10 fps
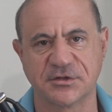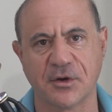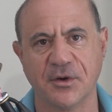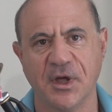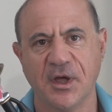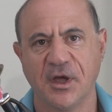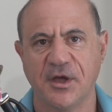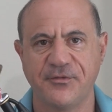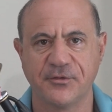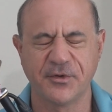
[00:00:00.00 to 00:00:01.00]
So
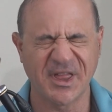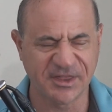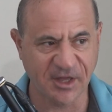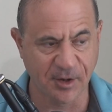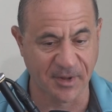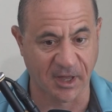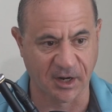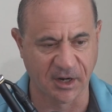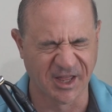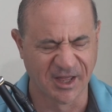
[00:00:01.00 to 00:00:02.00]
if you really think about
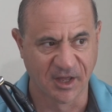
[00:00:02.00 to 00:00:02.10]
it,